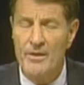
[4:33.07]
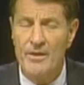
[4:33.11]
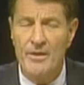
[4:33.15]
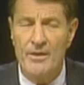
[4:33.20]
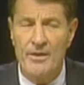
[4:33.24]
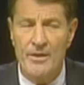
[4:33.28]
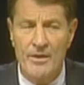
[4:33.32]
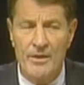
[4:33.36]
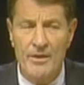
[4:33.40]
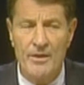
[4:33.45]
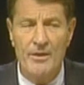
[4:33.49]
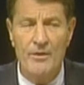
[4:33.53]

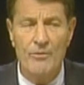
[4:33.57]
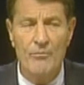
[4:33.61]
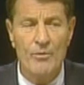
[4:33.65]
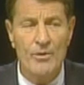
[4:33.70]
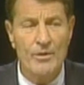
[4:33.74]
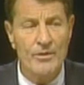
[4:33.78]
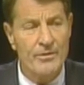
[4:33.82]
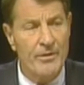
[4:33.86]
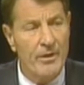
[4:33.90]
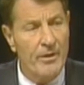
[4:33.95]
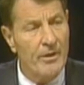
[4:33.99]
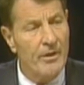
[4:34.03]
He
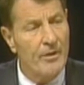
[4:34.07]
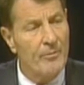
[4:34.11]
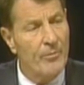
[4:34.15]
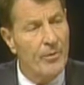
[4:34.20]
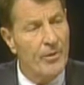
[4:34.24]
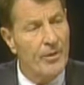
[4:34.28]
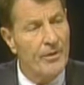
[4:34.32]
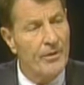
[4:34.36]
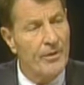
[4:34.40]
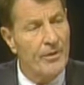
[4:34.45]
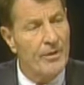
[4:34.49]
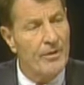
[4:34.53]
will take
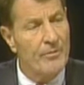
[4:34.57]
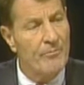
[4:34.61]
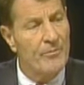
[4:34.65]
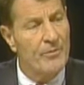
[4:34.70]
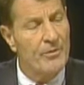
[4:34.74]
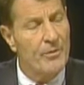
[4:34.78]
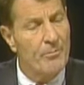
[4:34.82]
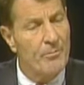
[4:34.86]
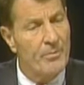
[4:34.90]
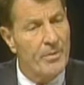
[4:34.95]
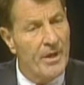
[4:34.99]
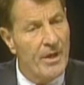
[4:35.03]
upon him
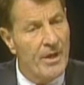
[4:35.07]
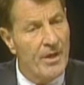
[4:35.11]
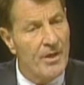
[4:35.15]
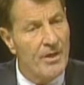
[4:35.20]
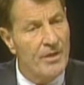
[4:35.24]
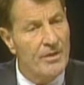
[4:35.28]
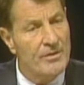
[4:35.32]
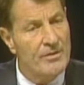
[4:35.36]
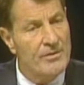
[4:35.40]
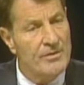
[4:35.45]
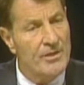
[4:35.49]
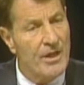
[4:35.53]
the
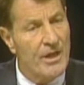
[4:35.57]
pains